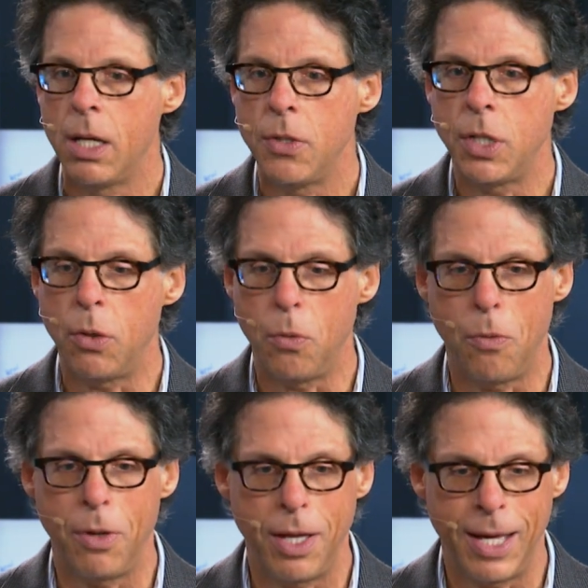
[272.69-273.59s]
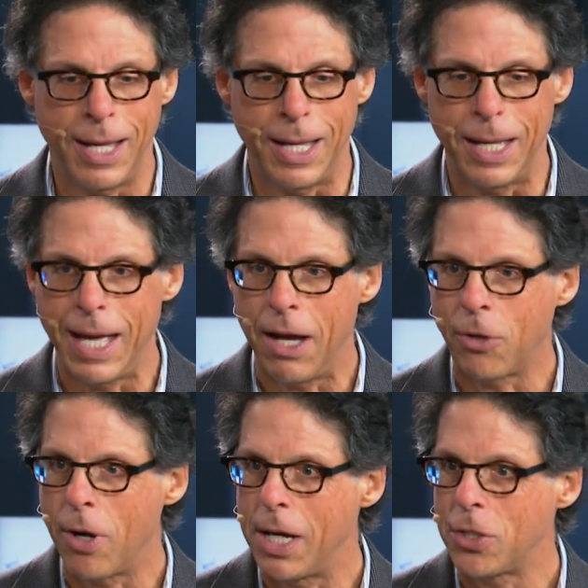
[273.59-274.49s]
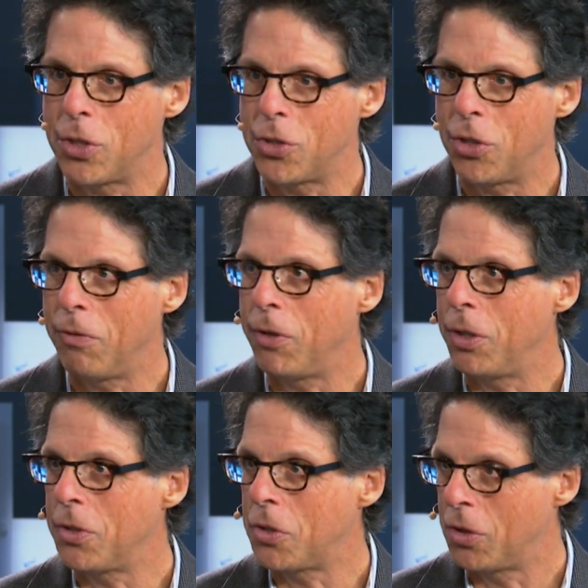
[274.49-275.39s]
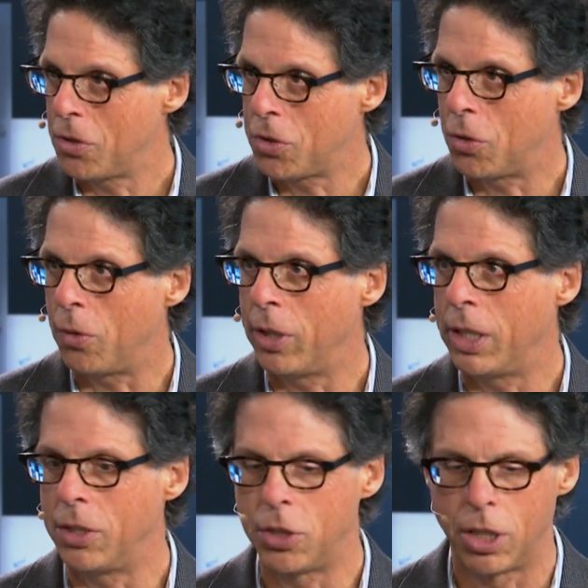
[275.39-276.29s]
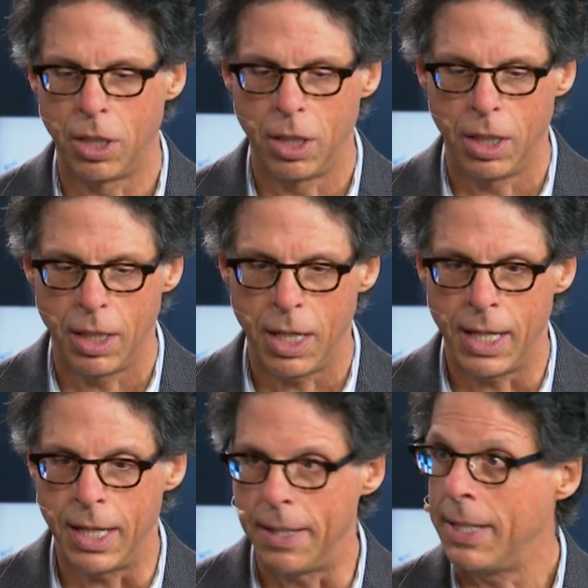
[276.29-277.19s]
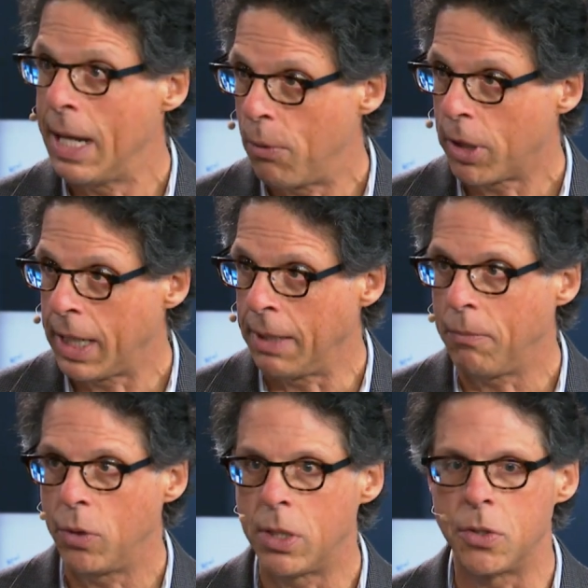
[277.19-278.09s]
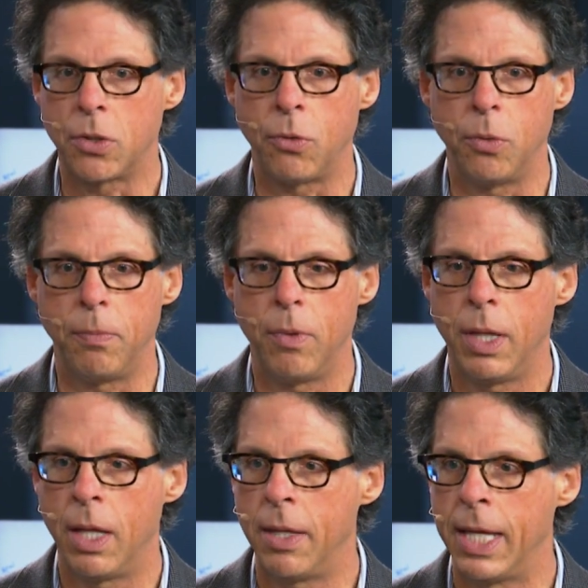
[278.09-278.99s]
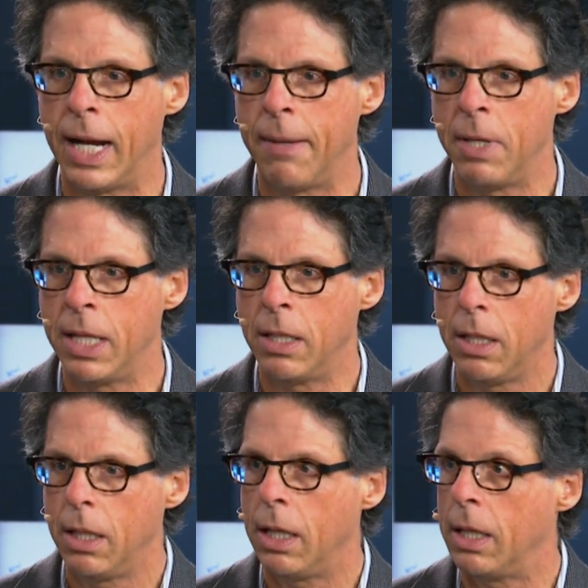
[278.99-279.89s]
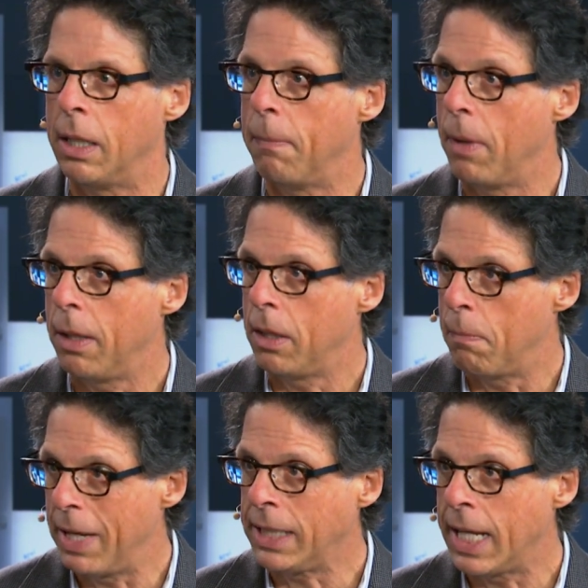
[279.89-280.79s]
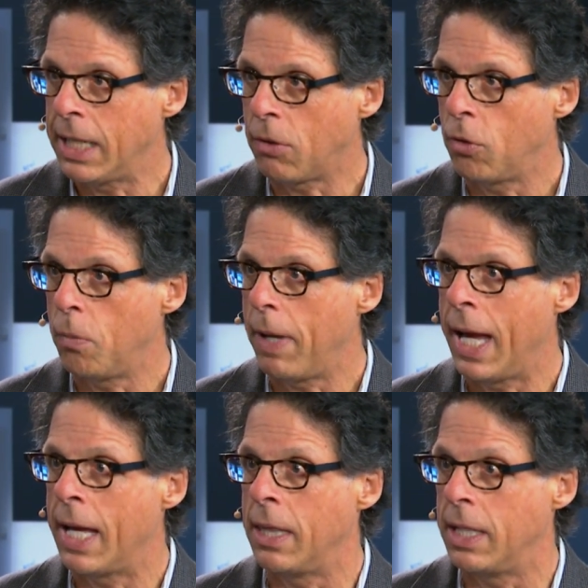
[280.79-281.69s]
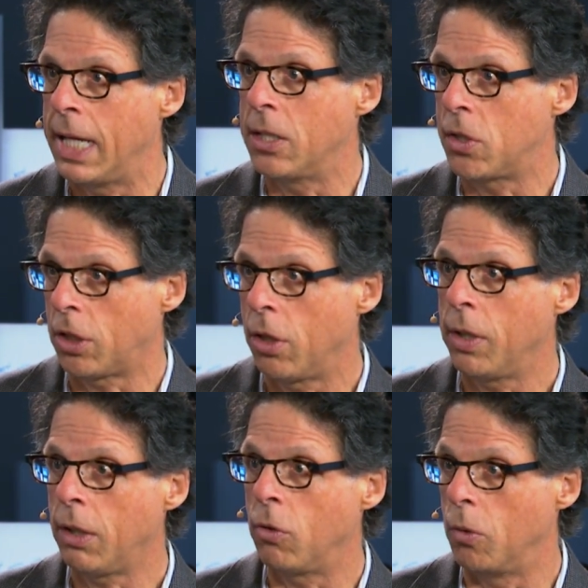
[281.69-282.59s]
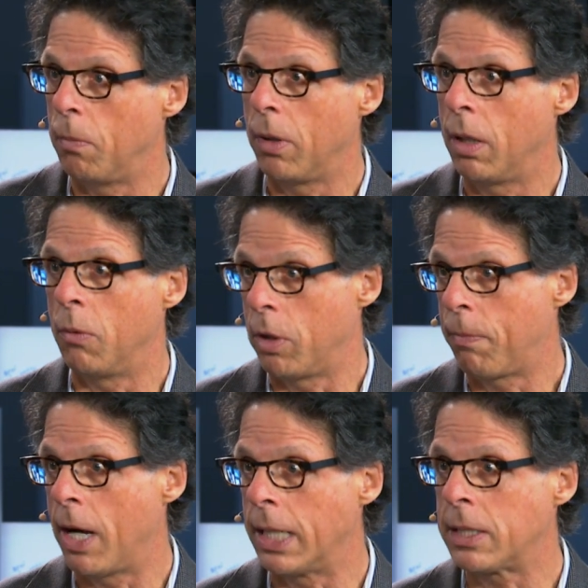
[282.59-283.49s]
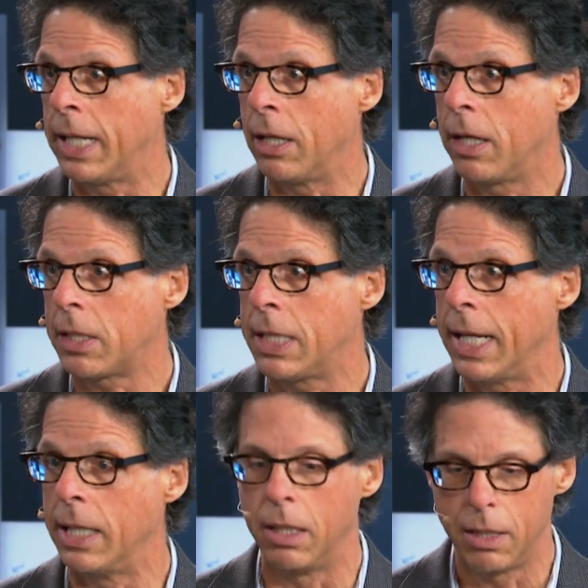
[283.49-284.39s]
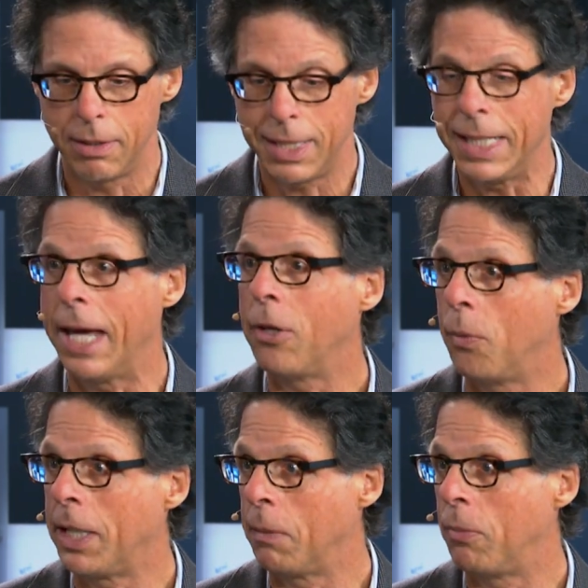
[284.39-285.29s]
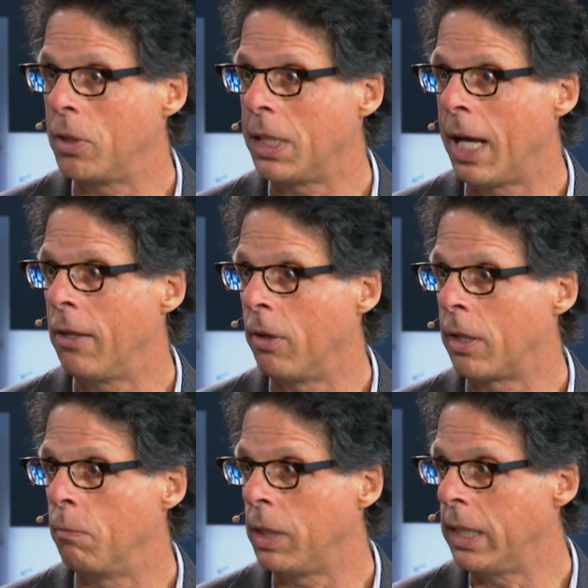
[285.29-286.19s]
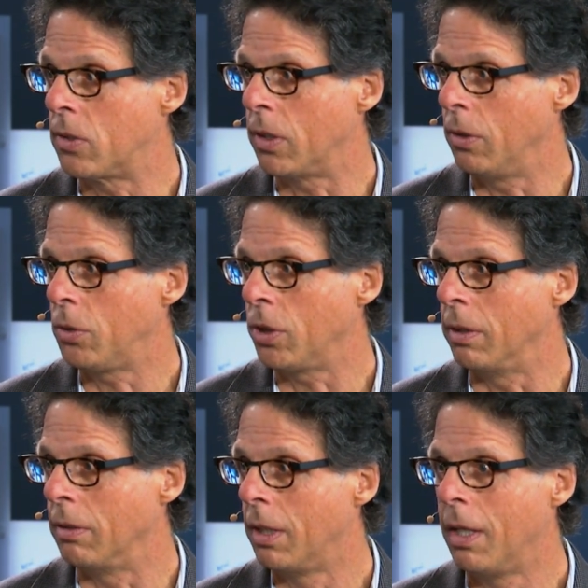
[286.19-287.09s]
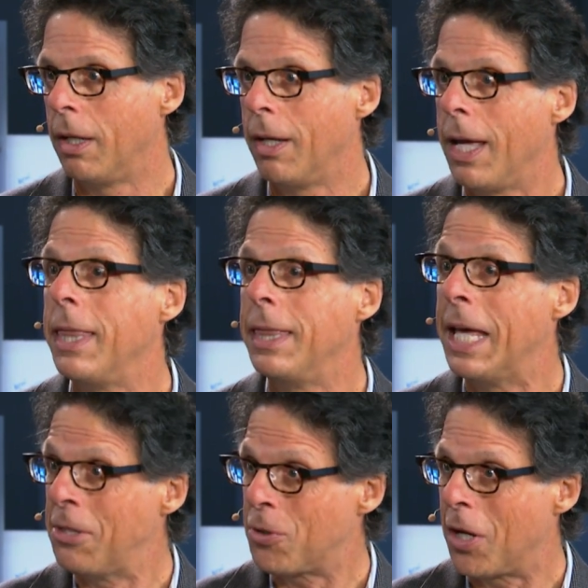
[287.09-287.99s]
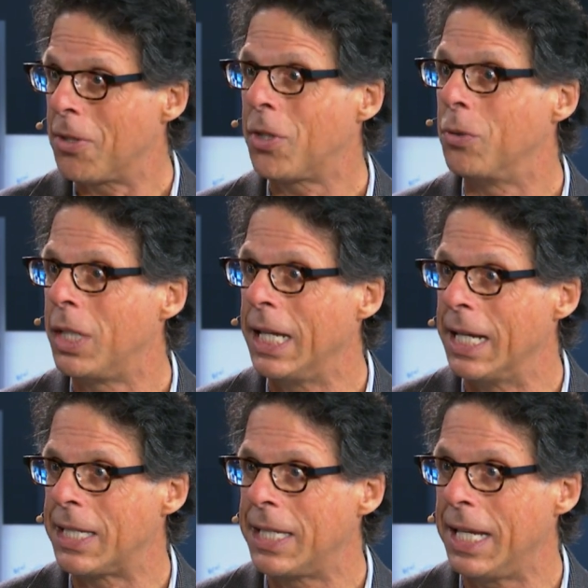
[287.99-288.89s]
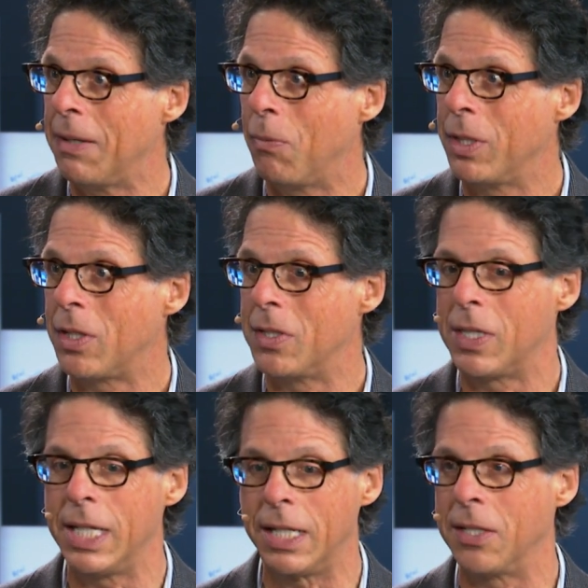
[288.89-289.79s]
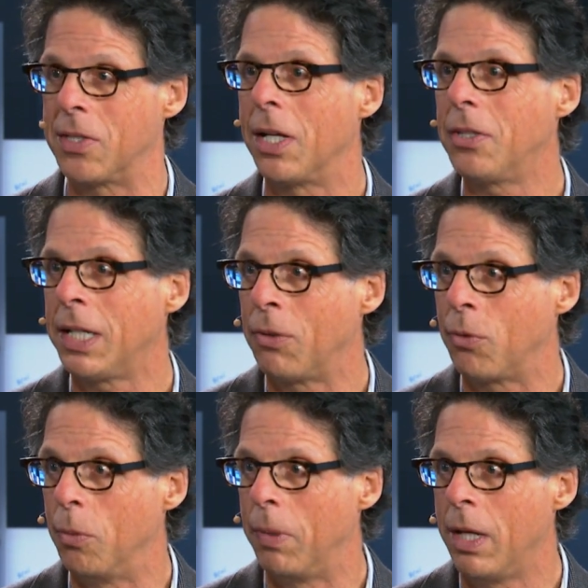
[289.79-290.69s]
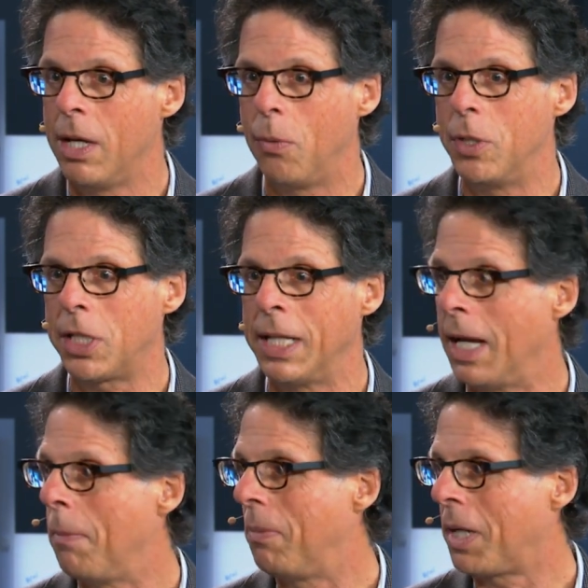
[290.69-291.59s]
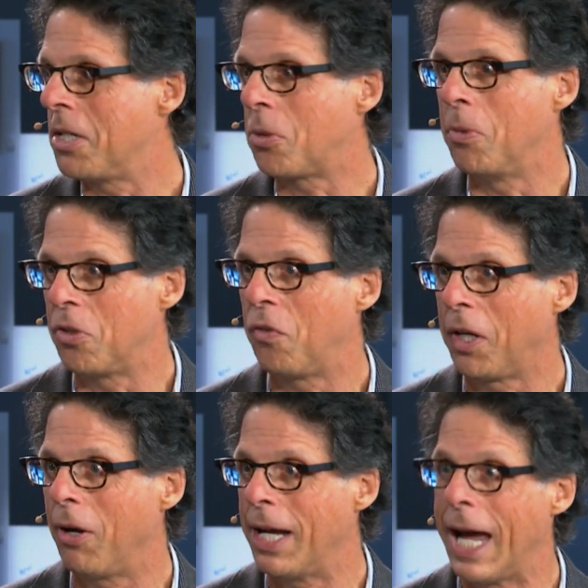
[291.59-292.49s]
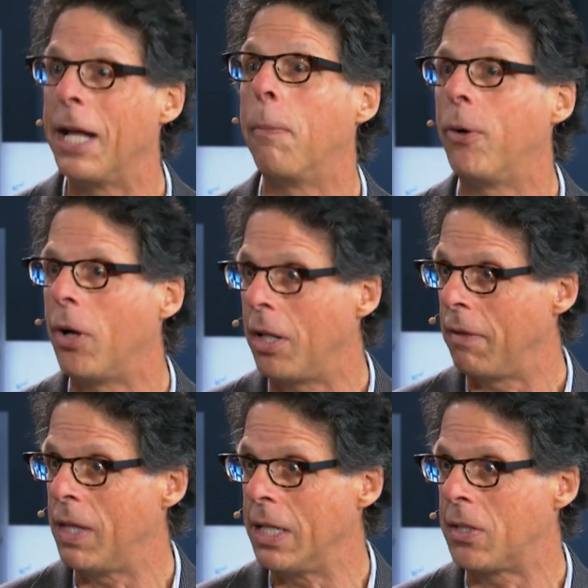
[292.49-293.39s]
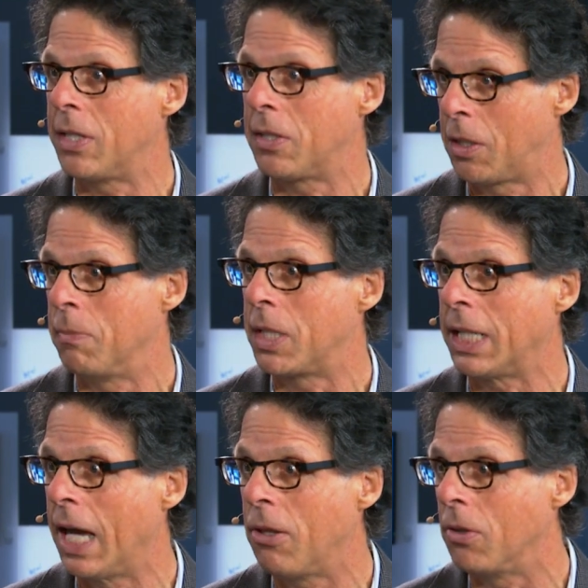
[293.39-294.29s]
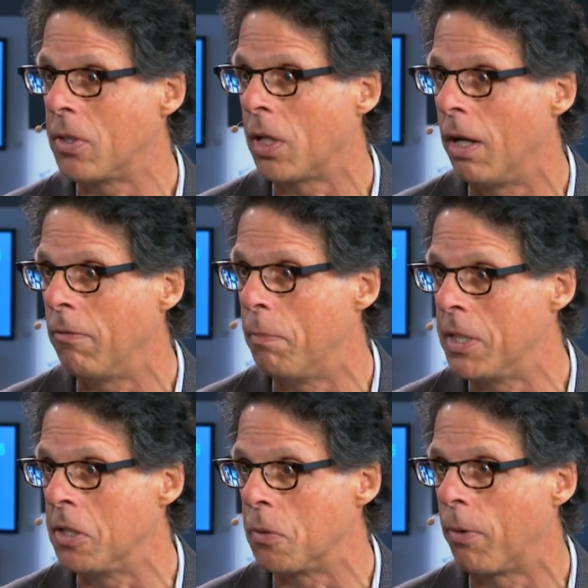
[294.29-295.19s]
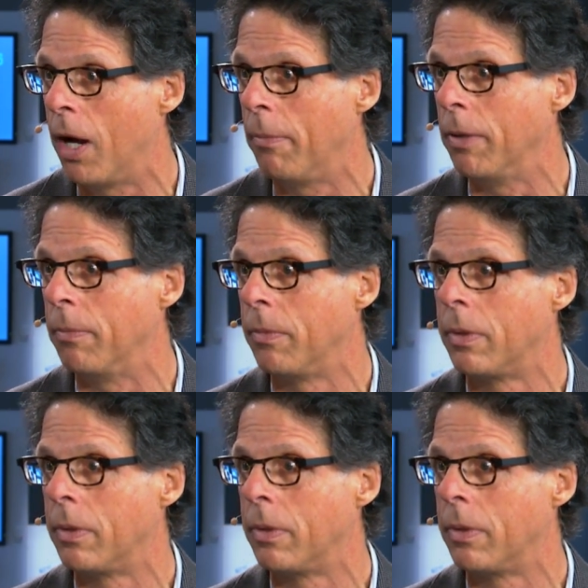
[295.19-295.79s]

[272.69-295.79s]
So across servers, storage, networking, which is the group that I'm in, the big data group and the data security group with products like ArcSight, together we can put together a complete solution. Then there's also TSC, which is the consulting group, which can help customers figure out how to put all of these systems together to solve a business problem.